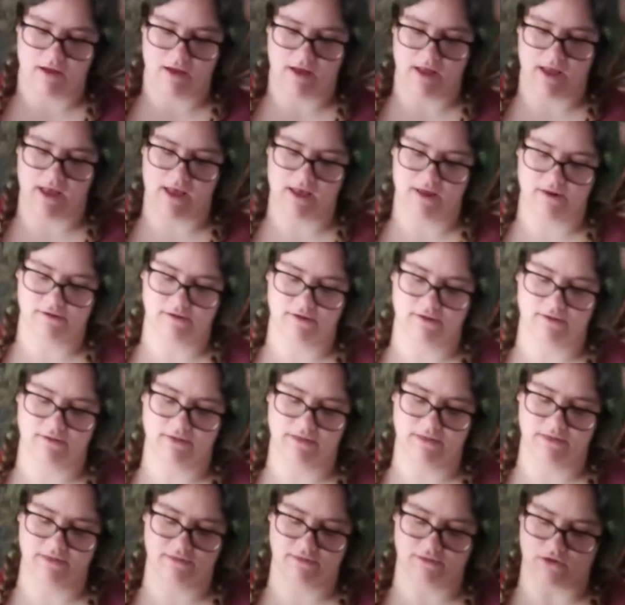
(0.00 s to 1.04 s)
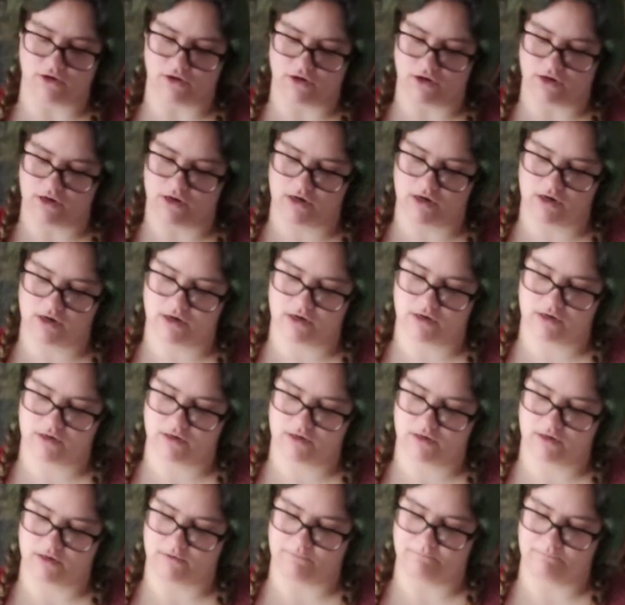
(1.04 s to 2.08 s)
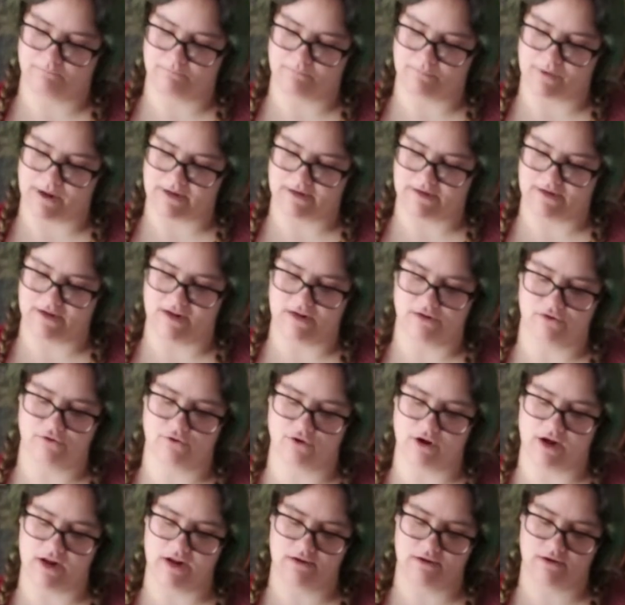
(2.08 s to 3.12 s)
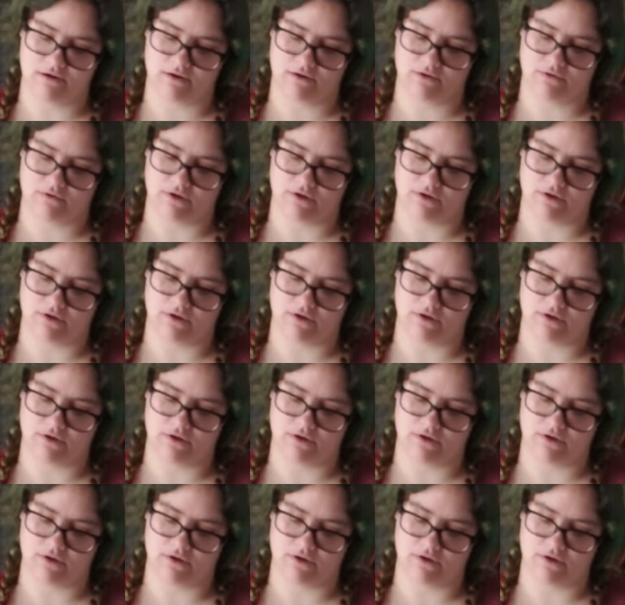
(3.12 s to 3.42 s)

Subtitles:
and these are by Knit Crate.